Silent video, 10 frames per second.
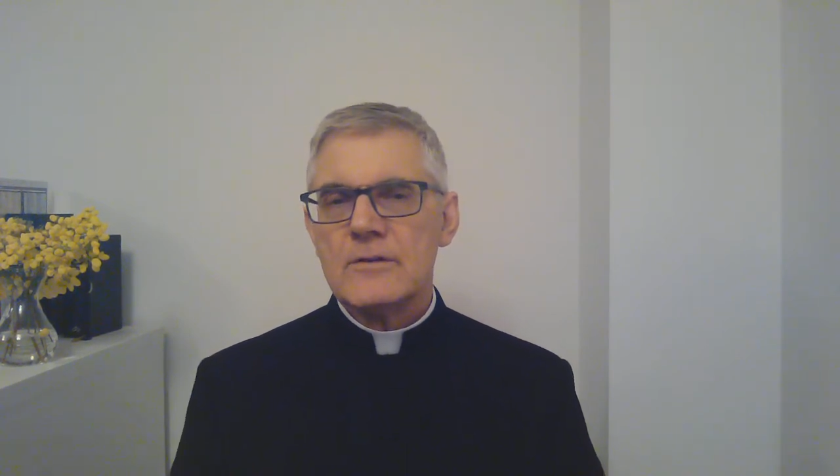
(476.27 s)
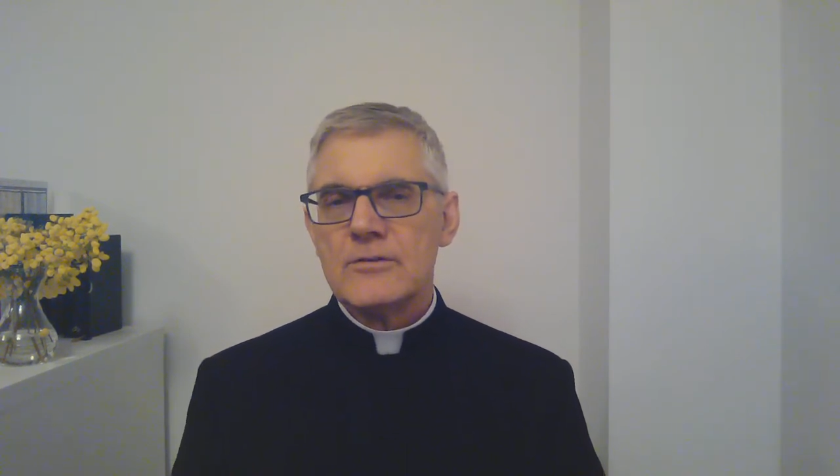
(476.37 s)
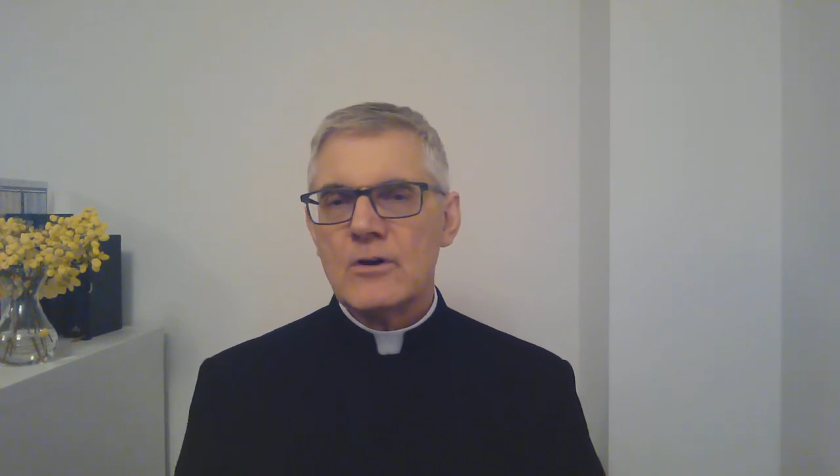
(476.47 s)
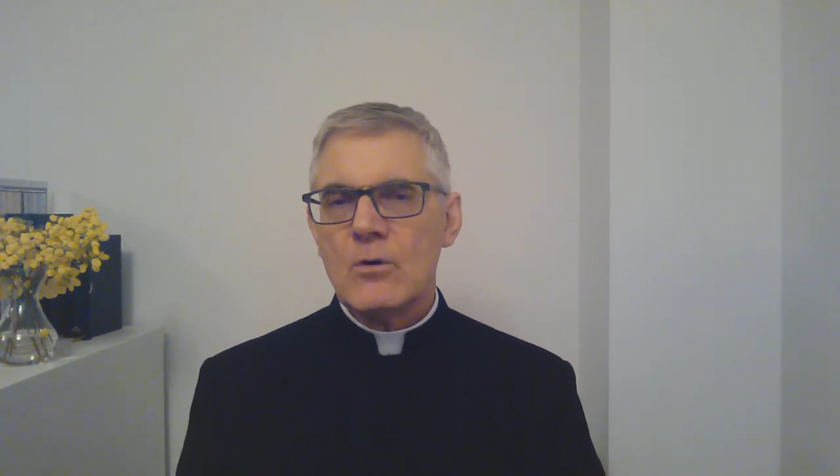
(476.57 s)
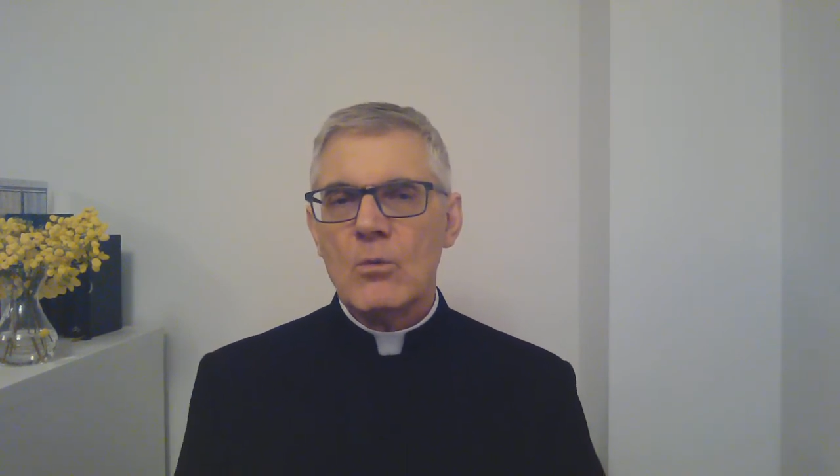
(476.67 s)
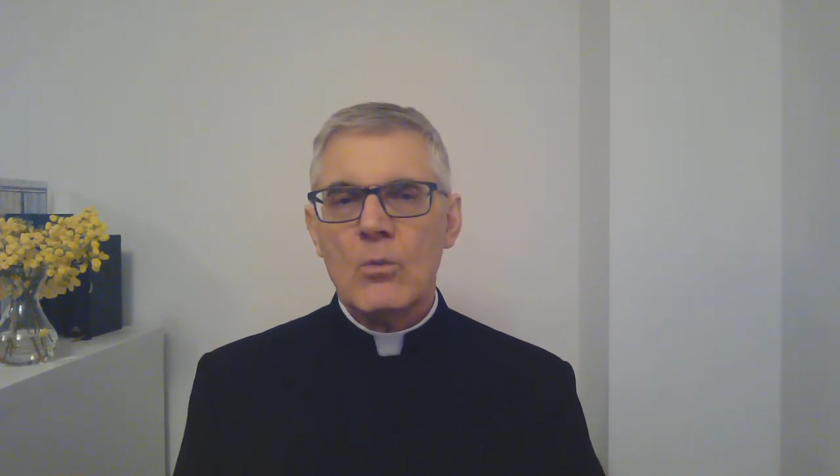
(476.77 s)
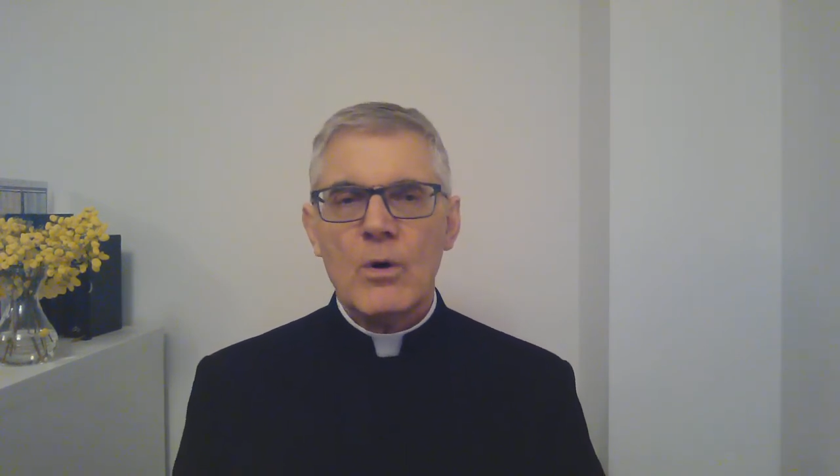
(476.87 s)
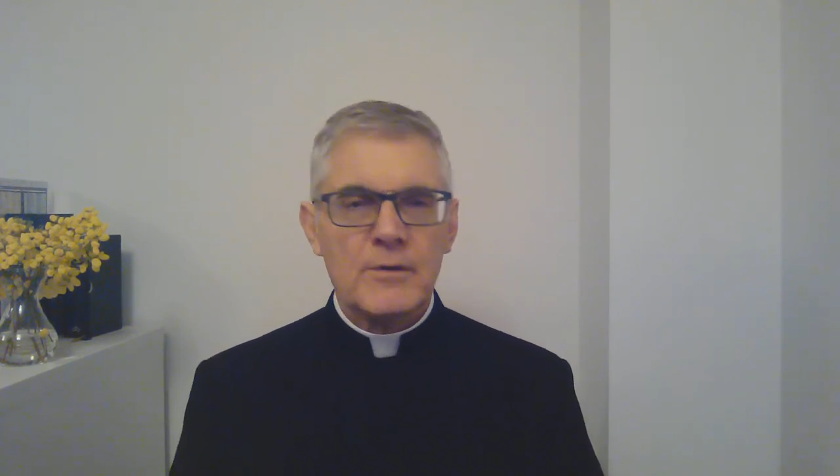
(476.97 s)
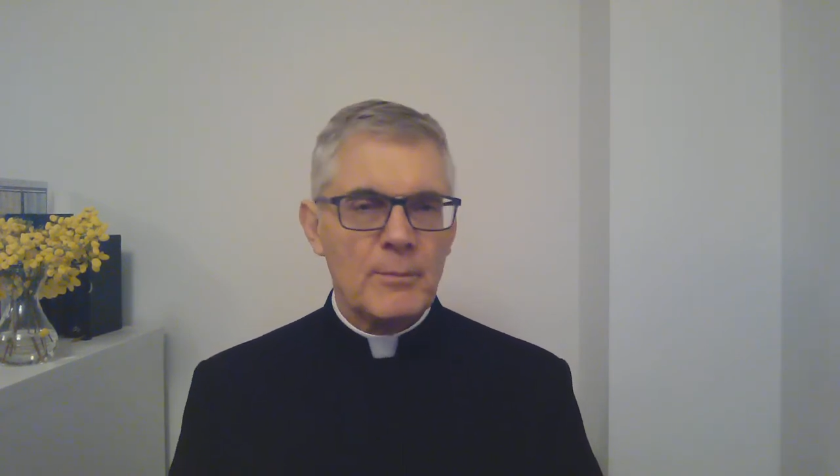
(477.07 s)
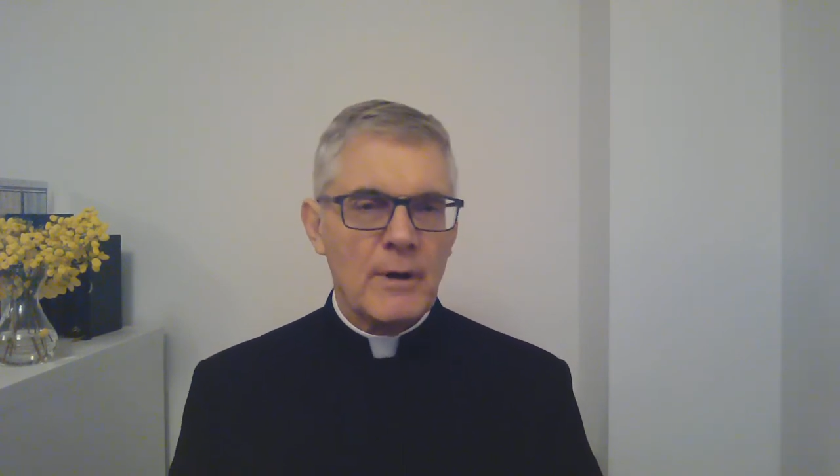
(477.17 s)
So,
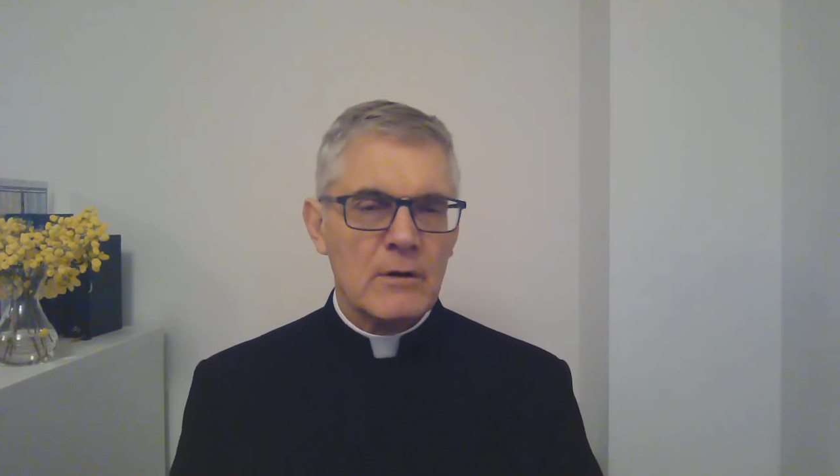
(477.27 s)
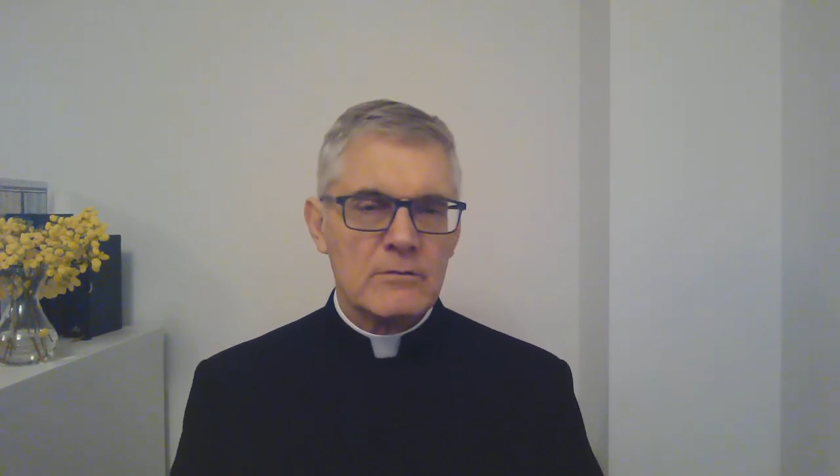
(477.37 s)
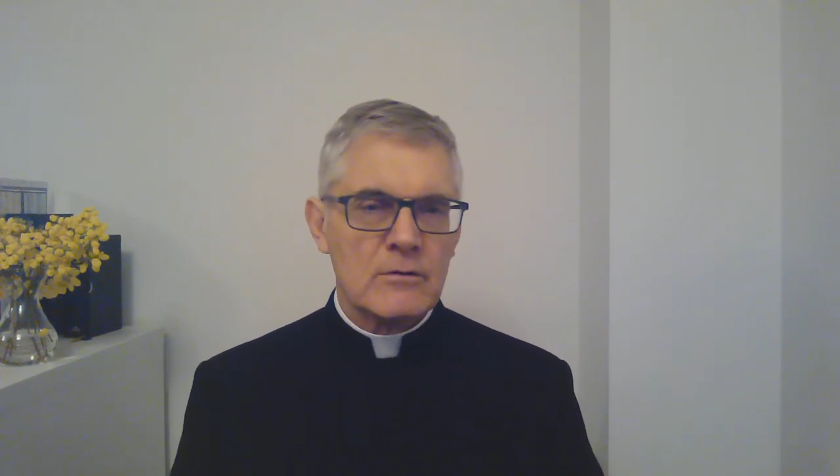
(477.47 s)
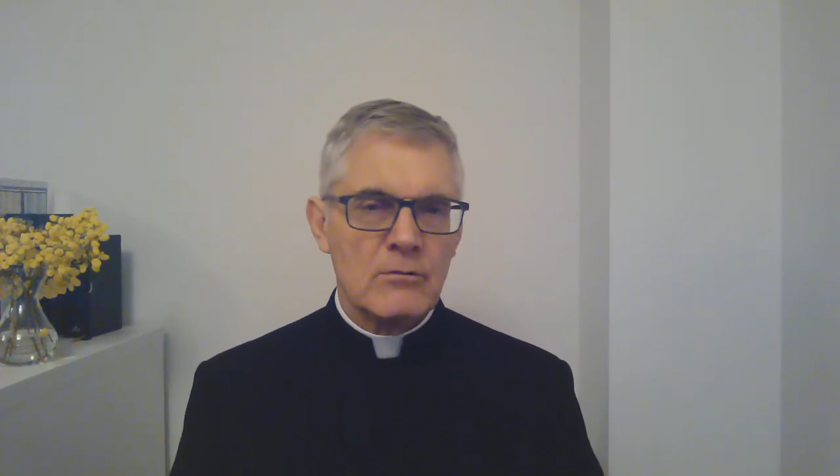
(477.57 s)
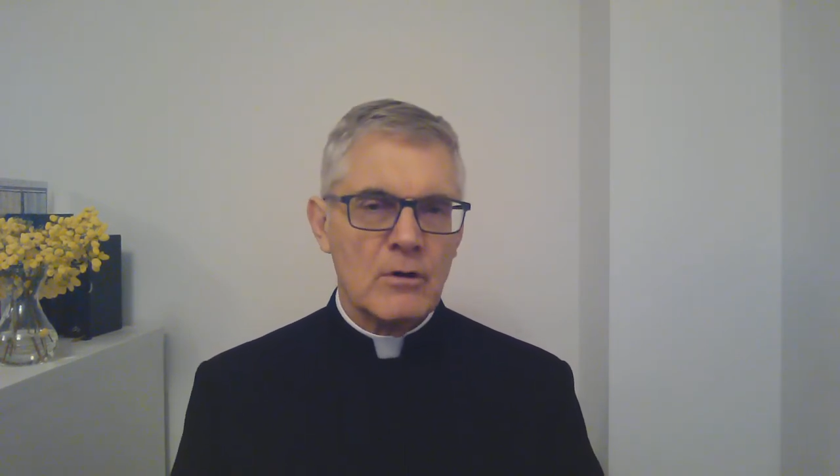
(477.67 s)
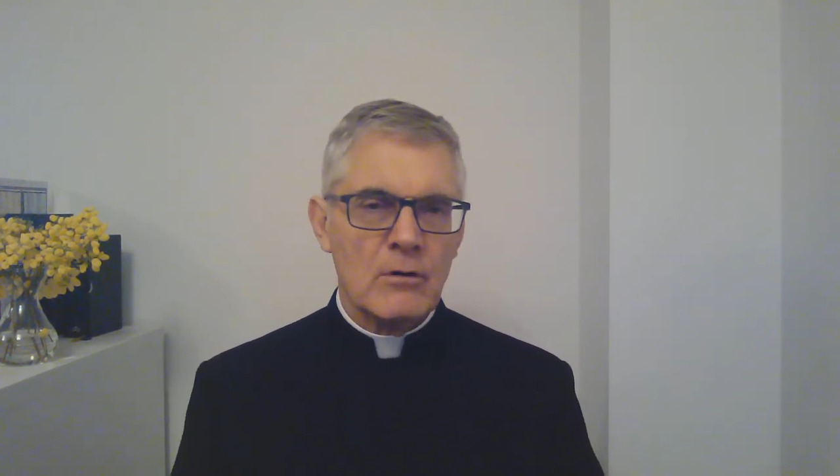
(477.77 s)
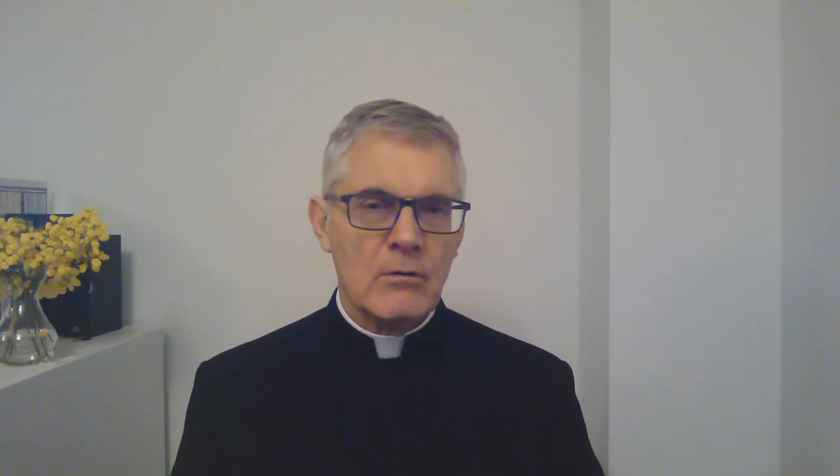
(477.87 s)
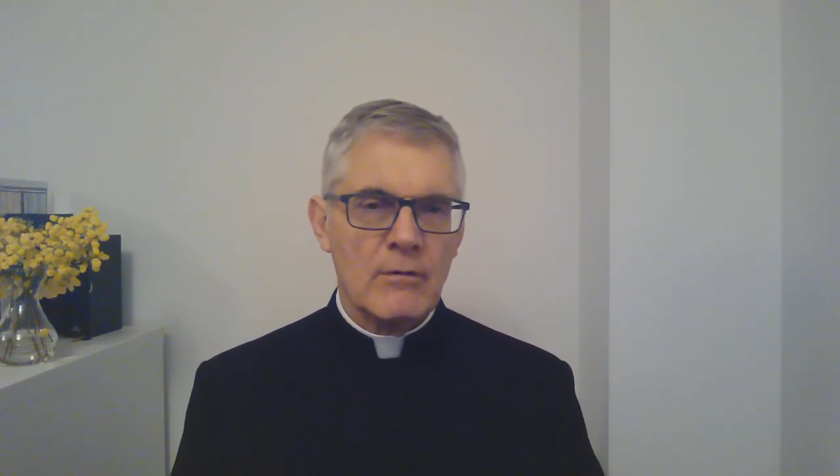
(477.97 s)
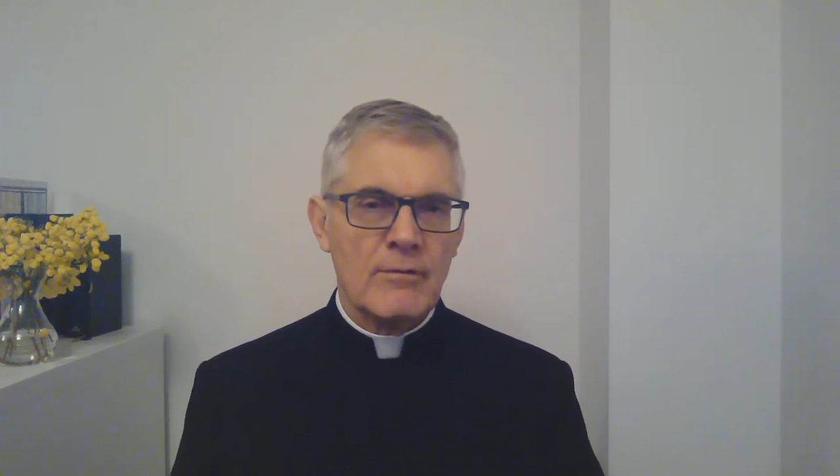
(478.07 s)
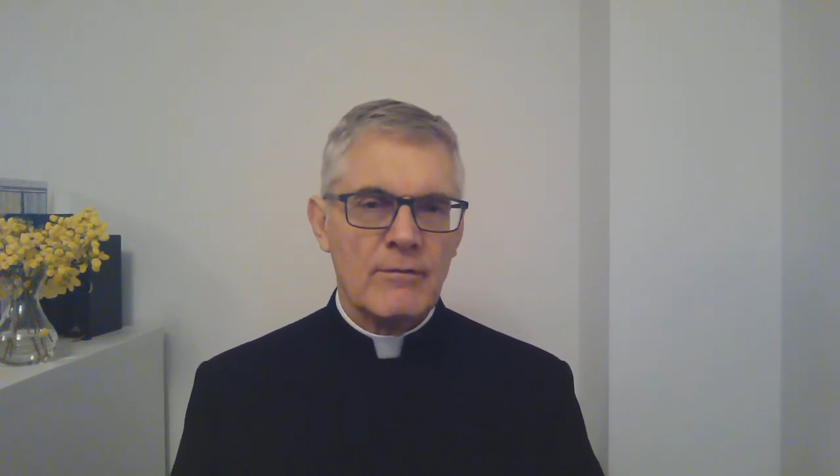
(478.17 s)
what about the
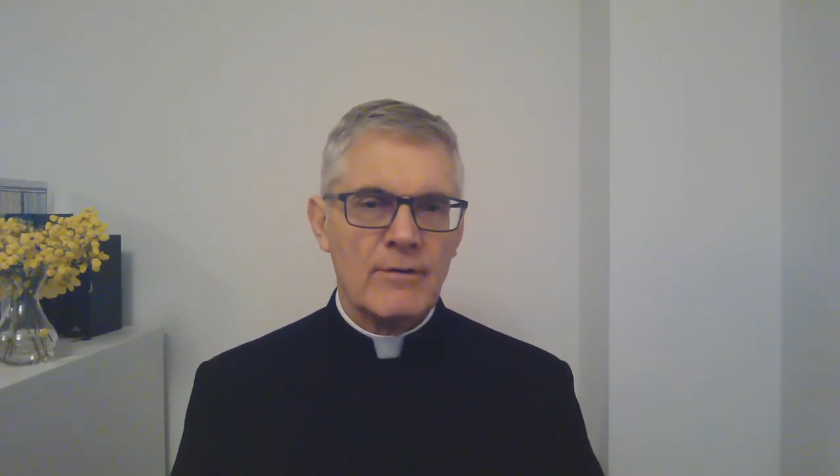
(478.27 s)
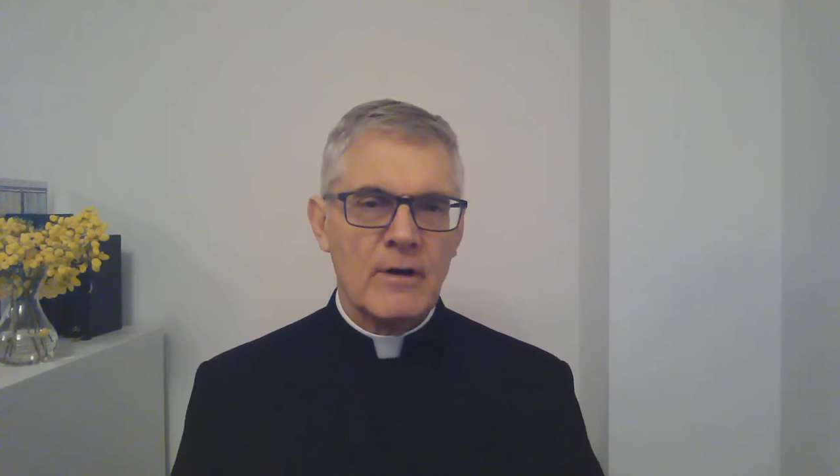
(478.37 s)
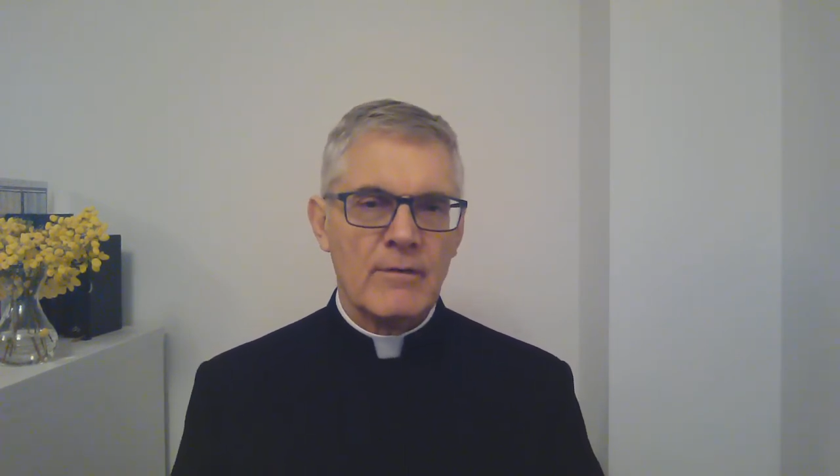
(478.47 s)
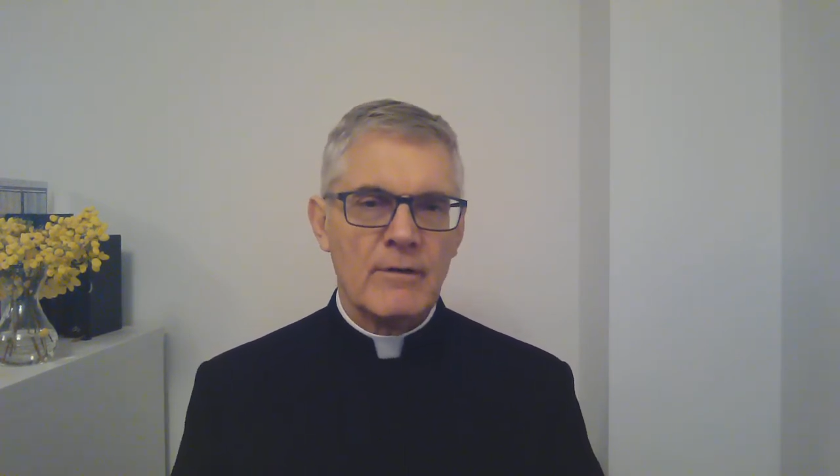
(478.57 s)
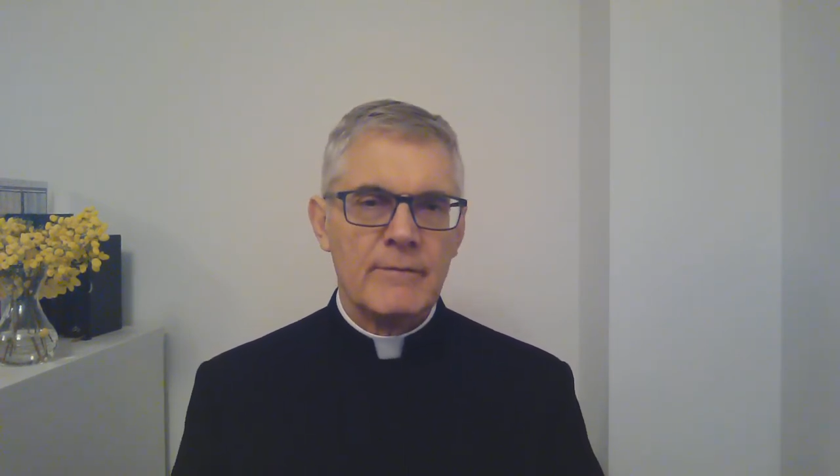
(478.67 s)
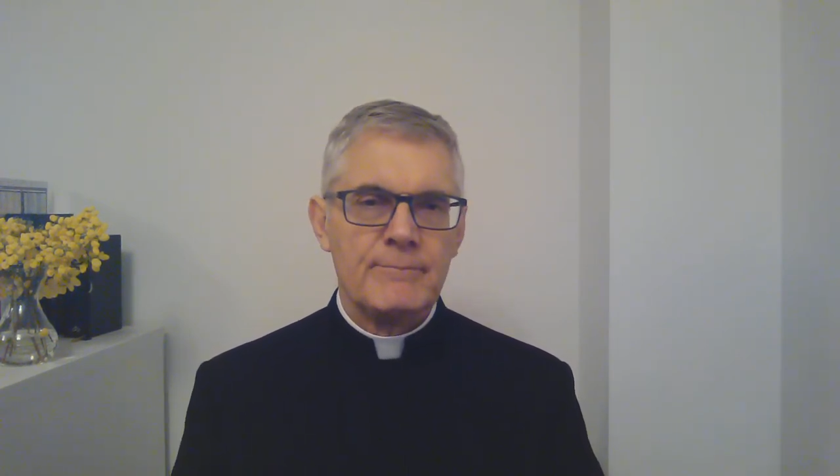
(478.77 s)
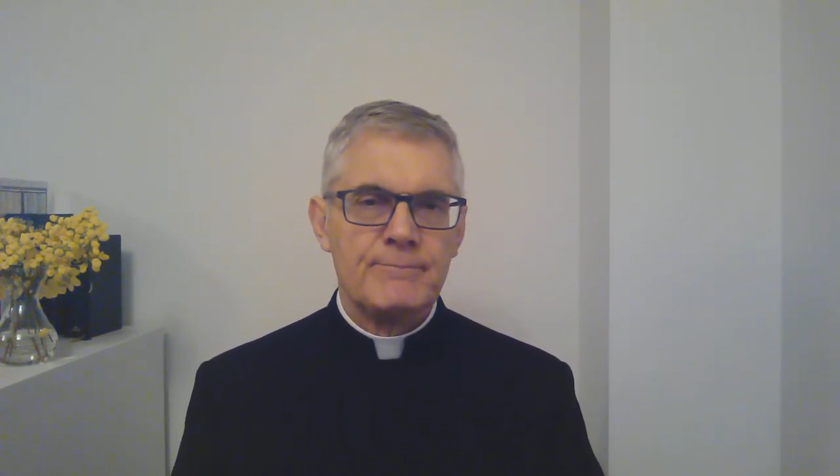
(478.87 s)
role of the Father?